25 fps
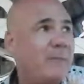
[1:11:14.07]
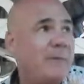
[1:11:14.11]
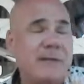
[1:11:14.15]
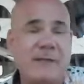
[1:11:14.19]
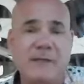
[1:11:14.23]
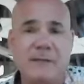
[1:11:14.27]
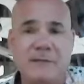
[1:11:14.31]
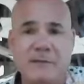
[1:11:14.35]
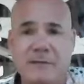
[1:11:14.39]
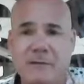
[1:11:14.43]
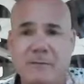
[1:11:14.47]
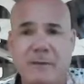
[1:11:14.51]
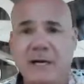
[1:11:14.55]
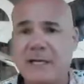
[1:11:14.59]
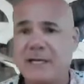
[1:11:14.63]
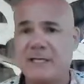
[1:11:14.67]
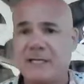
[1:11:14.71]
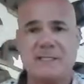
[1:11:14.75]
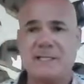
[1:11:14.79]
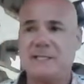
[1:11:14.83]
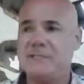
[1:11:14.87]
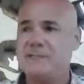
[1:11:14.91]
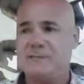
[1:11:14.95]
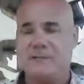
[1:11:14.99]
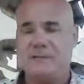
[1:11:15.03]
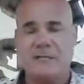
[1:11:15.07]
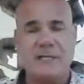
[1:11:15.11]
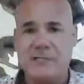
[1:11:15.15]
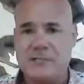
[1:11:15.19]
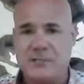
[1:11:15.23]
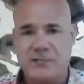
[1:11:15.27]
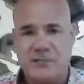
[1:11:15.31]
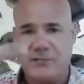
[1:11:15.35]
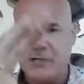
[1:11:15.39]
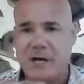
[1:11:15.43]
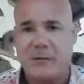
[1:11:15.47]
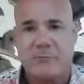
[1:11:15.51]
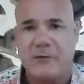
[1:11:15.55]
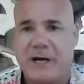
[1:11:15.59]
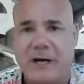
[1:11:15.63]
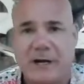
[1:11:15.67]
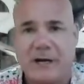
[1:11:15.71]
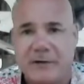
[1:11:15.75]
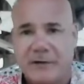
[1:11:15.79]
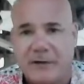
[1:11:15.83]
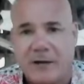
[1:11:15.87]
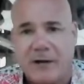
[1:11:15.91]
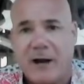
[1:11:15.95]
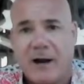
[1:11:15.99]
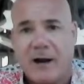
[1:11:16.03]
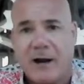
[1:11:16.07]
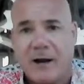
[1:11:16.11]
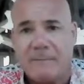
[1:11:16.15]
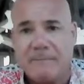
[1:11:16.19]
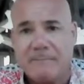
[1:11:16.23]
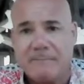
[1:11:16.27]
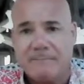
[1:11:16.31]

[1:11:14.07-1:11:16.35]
I mean, the monkeys, they just jump right on your car.